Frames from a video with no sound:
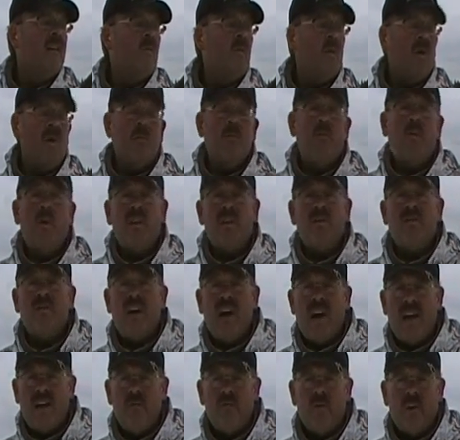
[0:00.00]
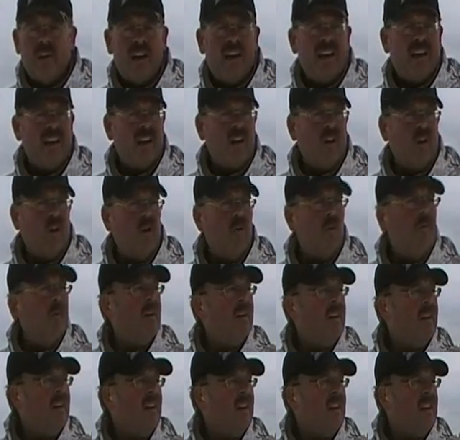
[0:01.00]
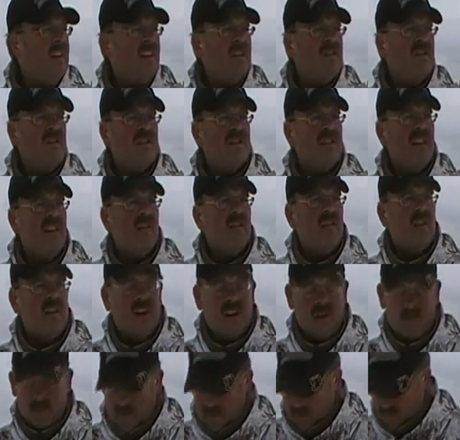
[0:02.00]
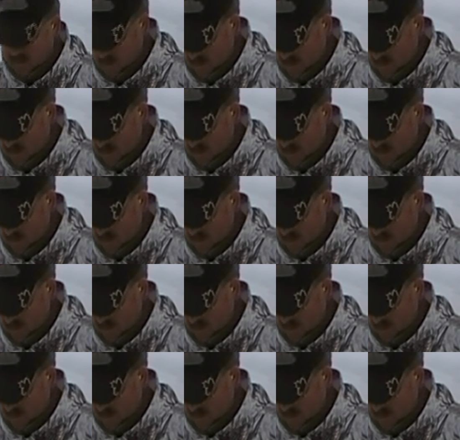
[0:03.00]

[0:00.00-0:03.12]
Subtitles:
1.5 when I get home and just give her a little bit